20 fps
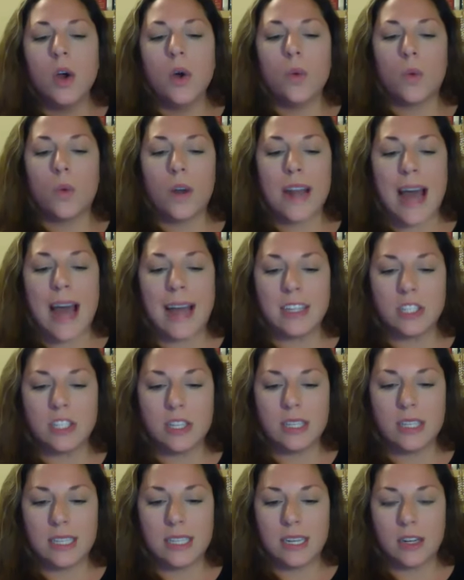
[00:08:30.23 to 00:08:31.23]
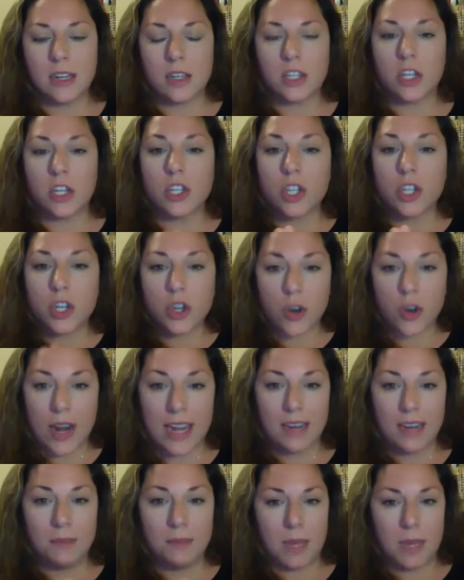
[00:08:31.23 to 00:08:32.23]
we're not just here to
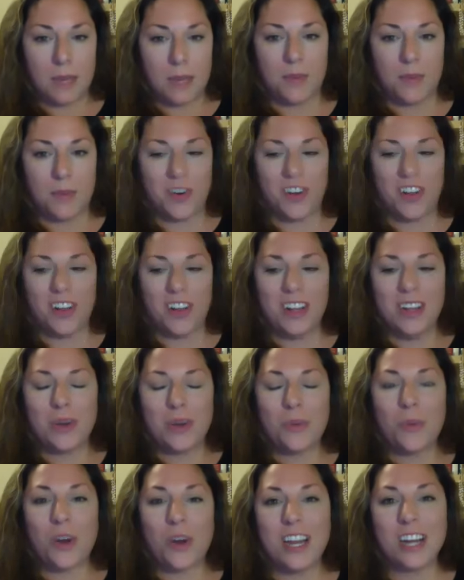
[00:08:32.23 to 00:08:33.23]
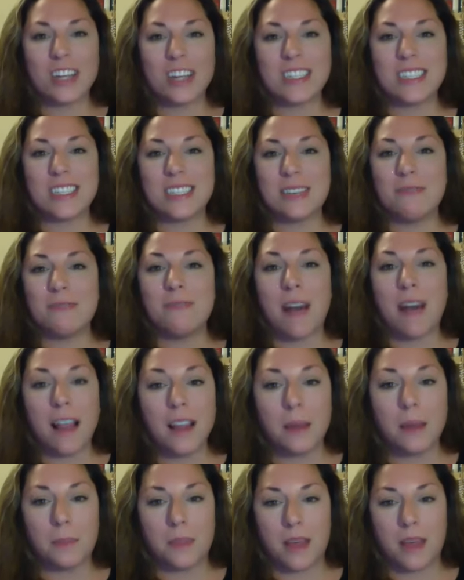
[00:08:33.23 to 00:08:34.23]
train people, we're here to
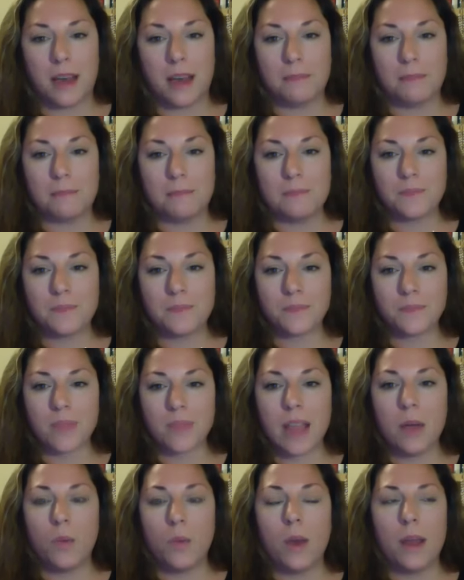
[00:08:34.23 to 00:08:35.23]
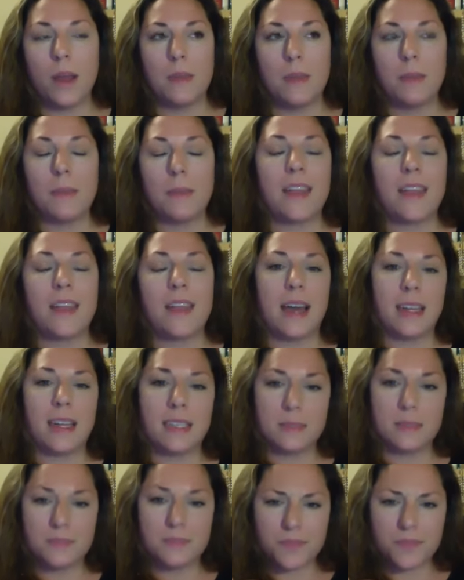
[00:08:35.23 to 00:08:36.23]
develop them. And what I mean by that
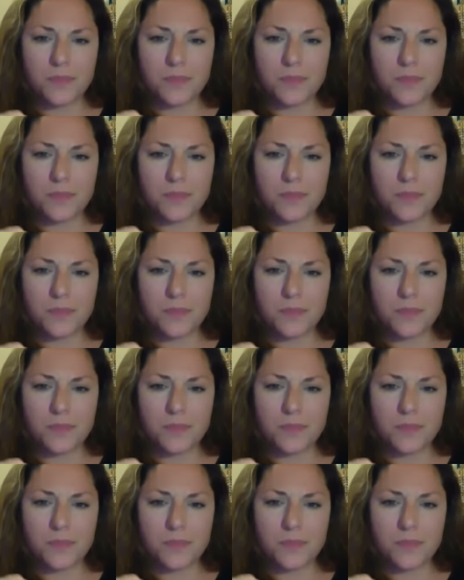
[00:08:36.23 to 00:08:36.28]
is